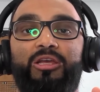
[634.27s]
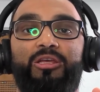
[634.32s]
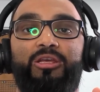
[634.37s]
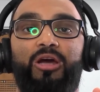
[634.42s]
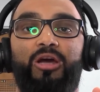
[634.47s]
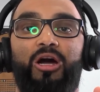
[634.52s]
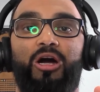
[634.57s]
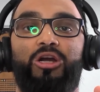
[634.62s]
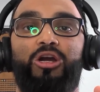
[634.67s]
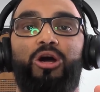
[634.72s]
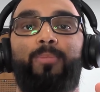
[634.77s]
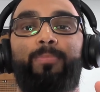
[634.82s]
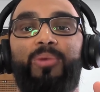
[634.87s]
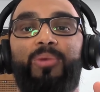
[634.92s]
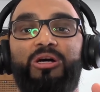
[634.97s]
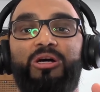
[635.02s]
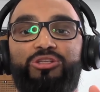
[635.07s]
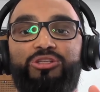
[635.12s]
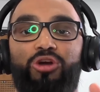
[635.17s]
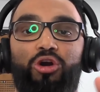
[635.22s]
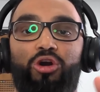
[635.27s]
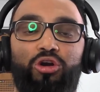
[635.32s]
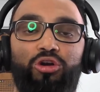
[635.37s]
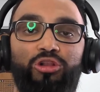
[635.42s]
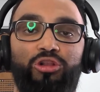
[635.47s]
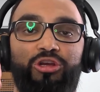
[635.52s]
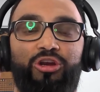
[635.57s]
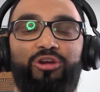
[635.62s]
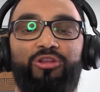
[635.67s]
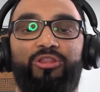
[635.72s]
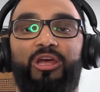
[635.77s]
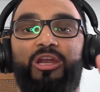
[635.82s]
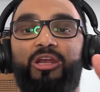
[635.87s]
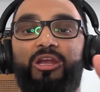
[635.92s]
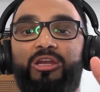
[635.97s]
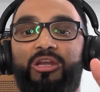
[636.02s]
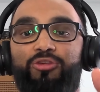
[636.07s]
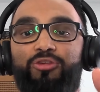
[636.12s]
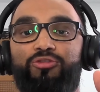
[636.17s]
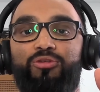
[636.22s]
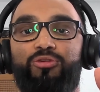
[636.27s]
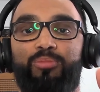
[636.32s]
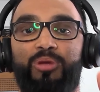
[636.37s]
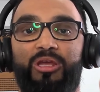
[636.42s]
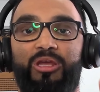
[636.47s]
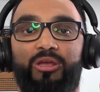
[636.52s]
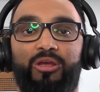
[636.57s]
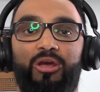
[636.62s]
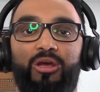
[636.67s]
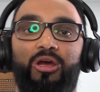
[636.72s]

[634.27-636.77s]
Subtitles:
combust earlier than it needs to be.